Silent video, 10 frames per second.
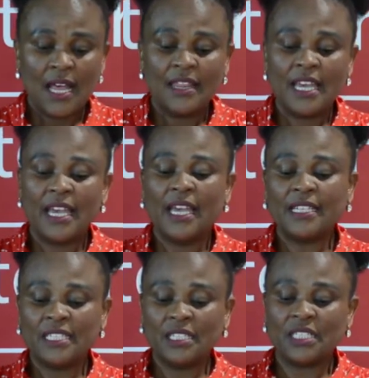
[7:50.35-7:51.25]
The
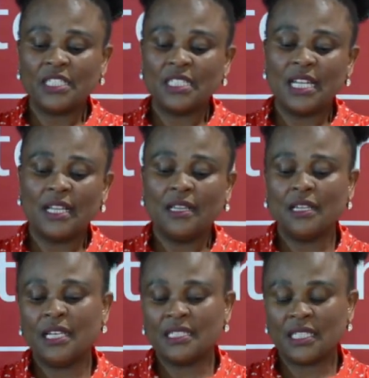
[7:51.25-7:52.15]
acting regional
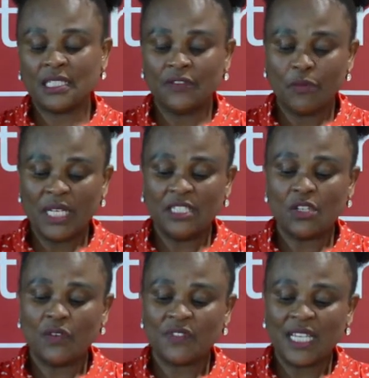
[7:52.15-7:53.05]
executive manager
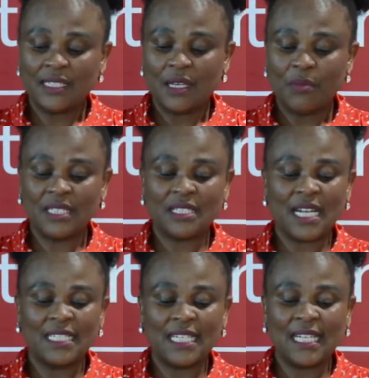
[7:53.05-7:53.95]
of SASSA must
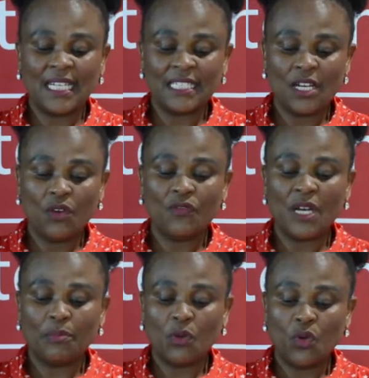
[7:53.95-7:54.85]
write a letter of
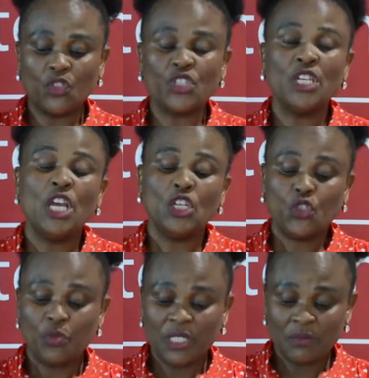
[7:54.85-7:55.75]
apology
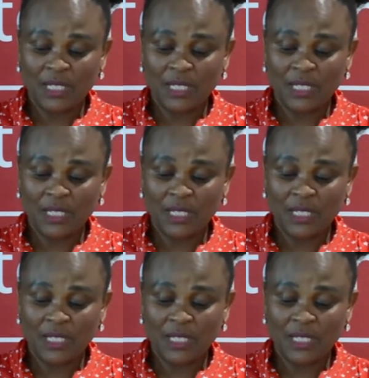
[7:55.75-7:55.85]
to Ms.